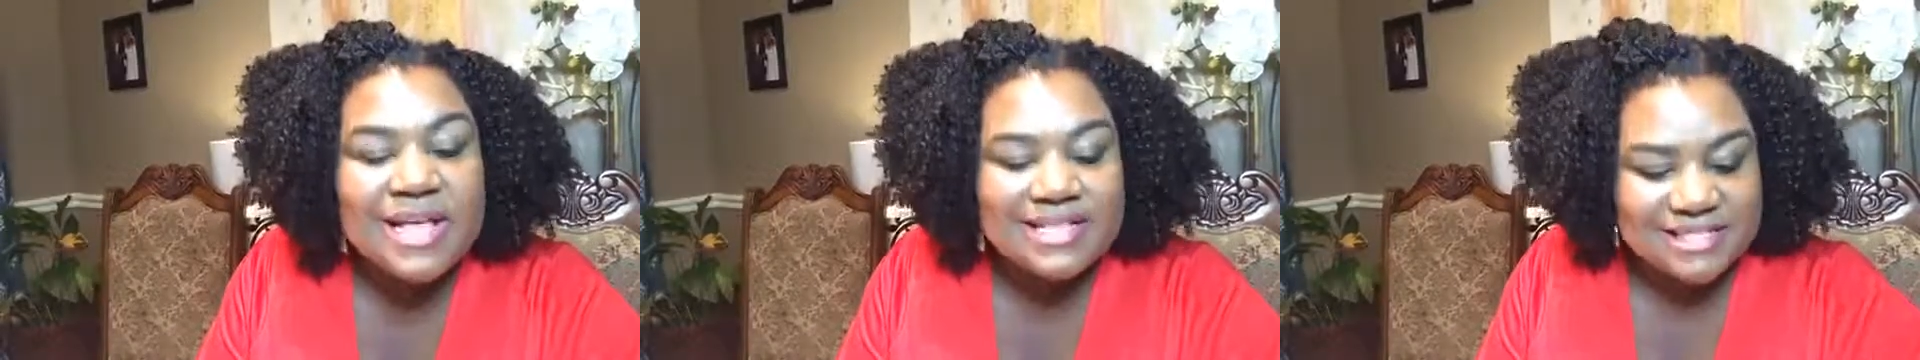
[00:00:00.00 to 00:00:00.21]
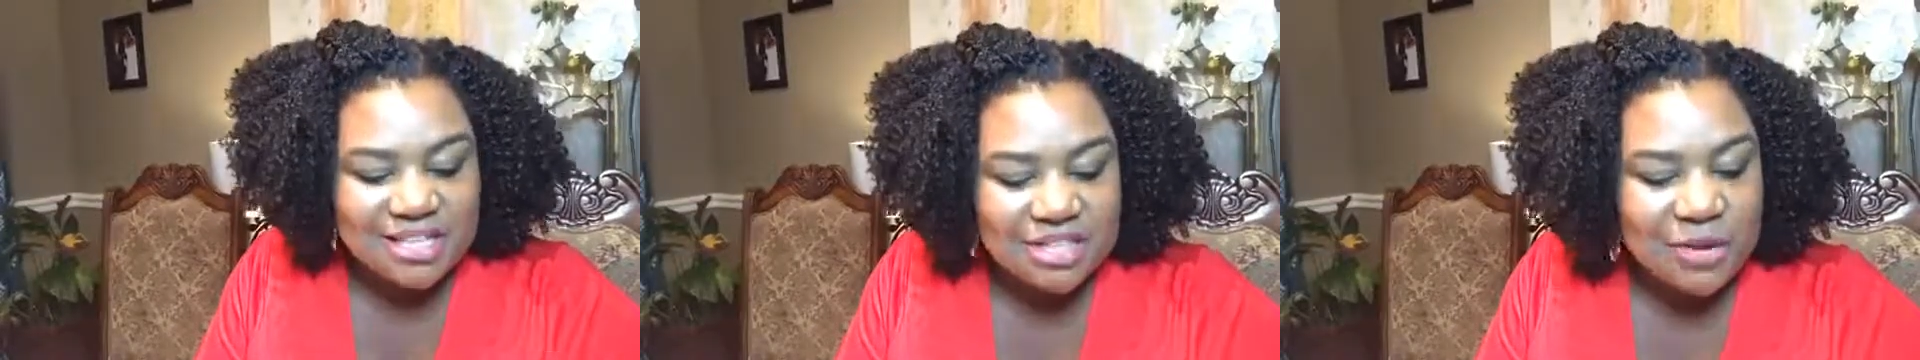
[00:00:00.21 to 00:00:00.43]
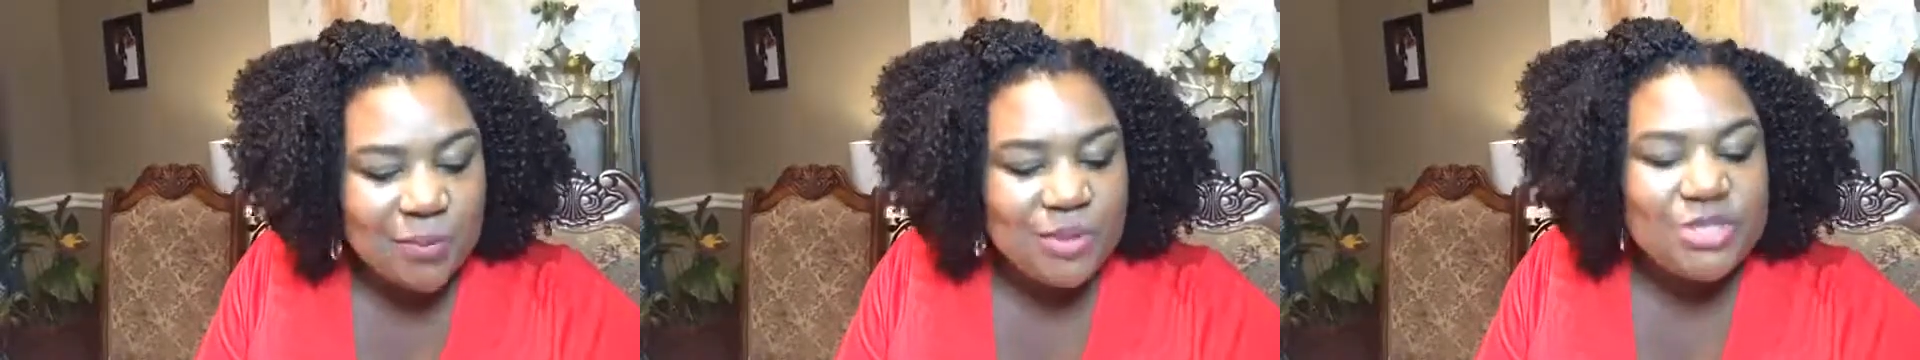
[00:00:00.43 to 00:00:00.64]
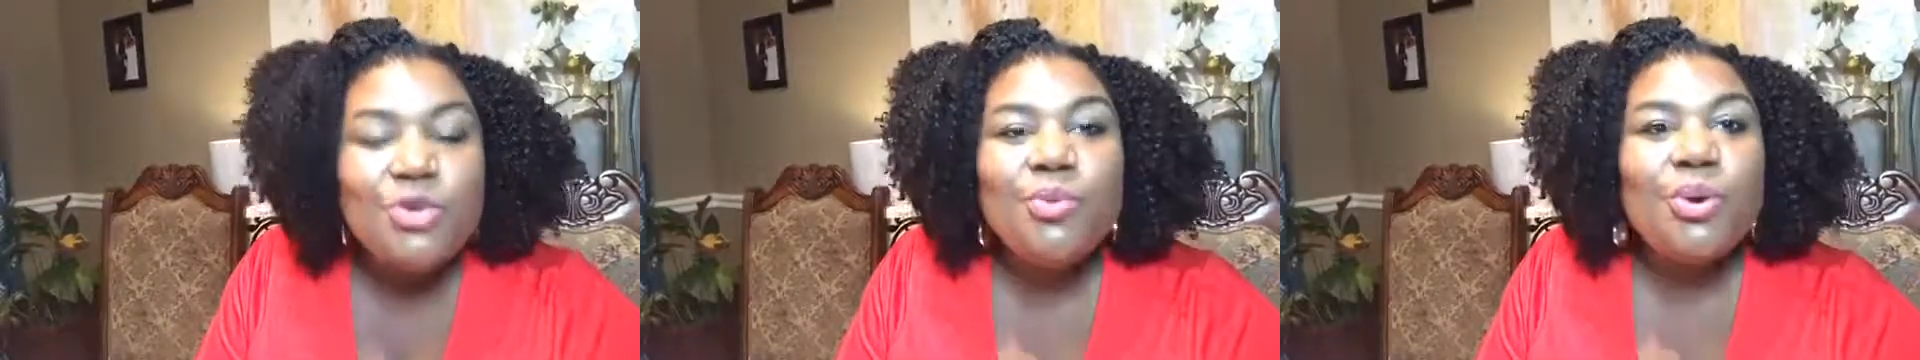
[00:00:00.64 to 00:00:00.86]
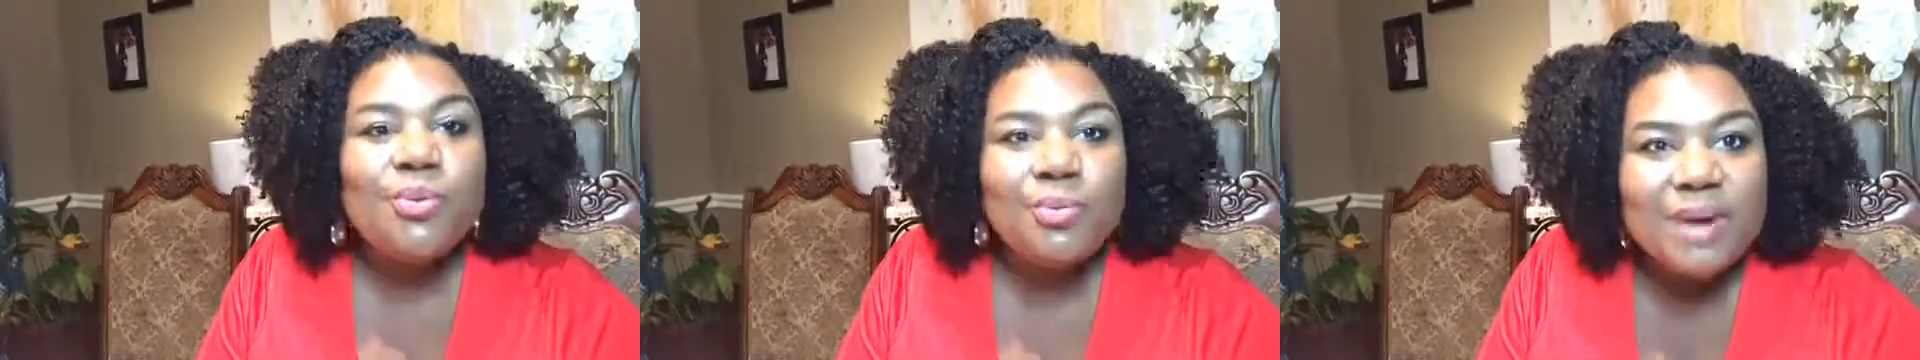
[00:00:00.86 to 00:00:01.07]
so that when
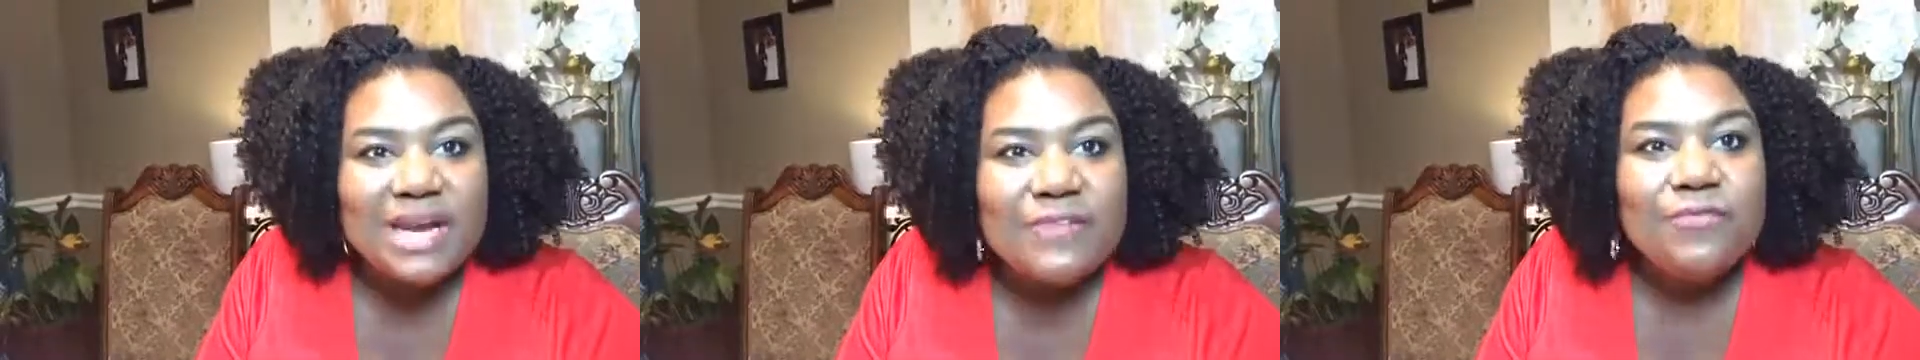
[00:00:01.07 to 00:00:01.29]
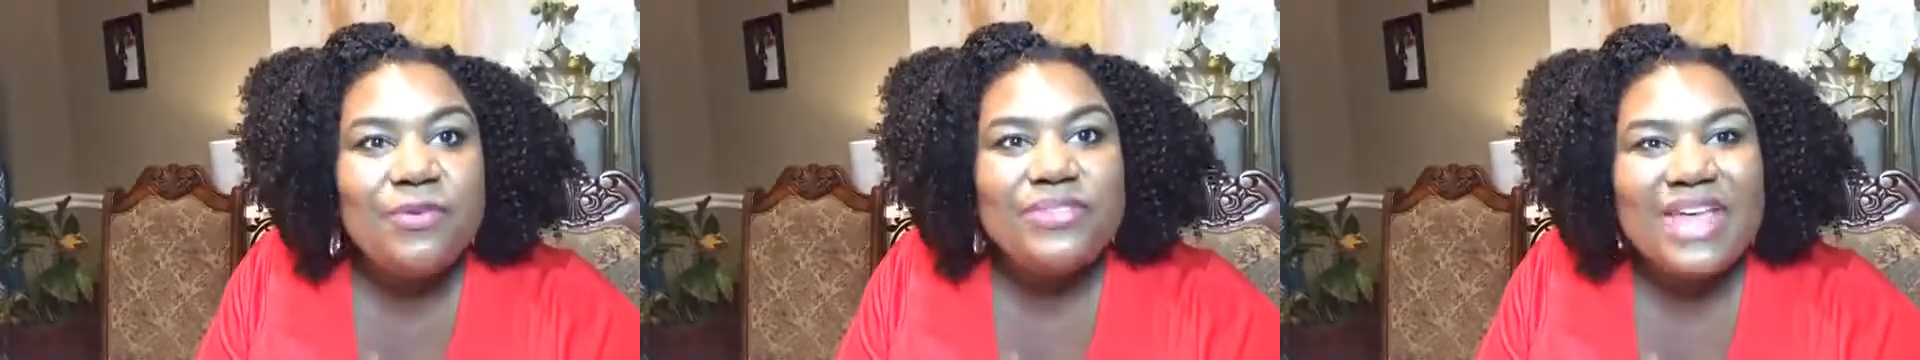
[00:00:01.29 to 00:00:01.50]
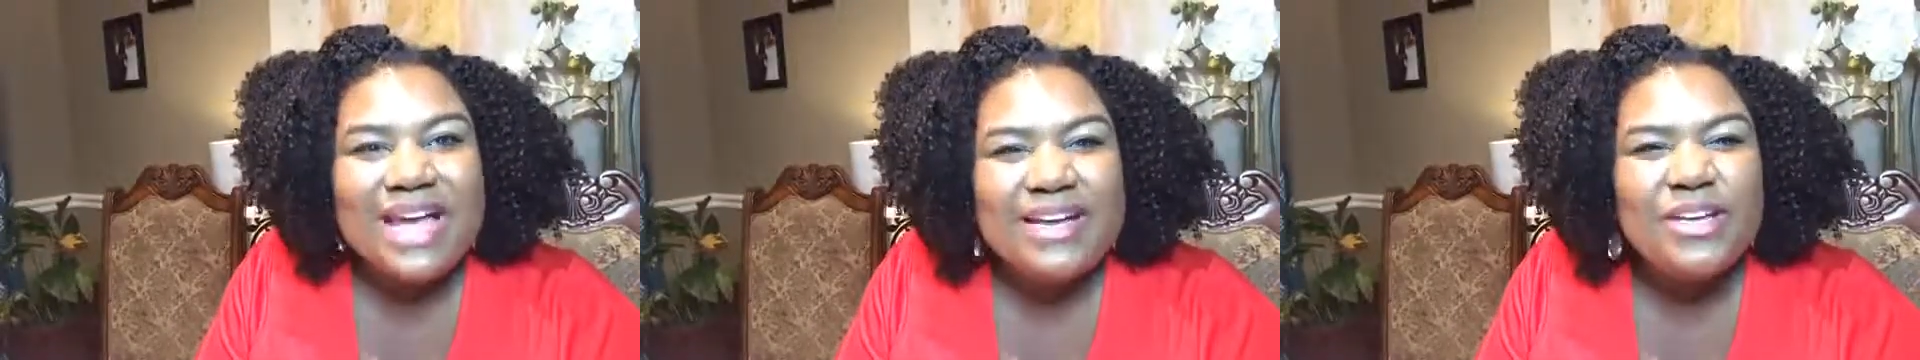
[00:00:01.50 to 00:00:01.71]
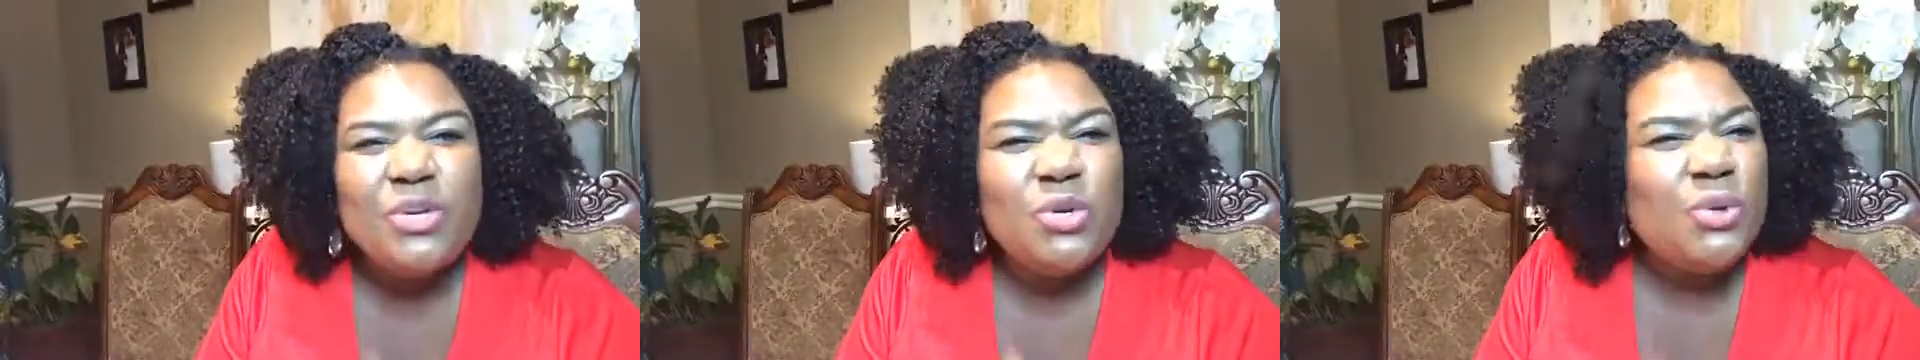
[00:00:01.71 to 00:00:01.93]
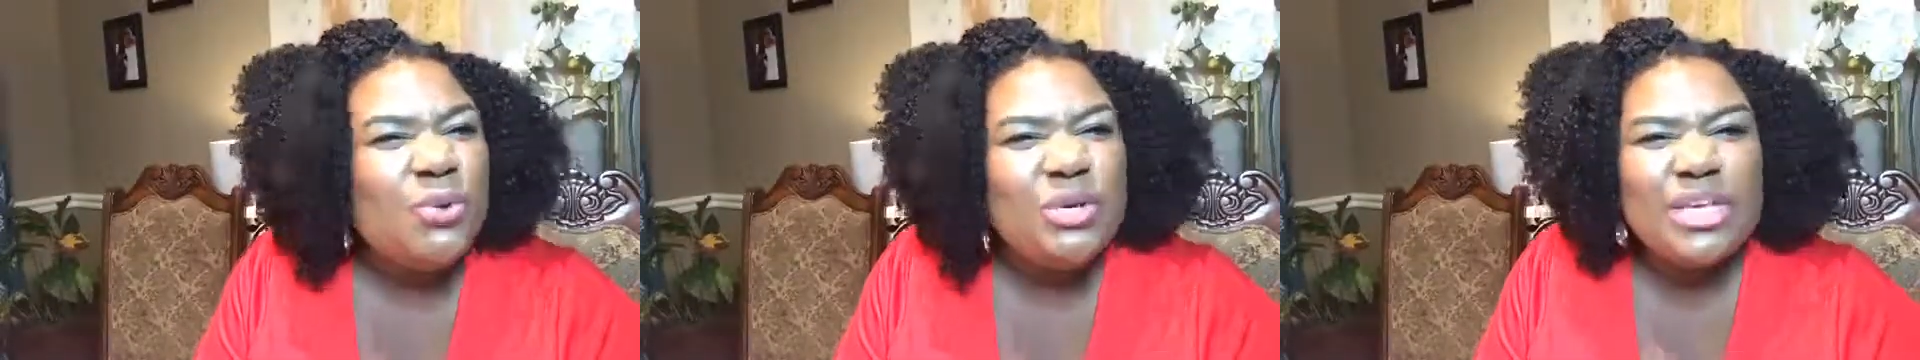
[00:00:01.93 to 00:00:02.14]
you were ready for that new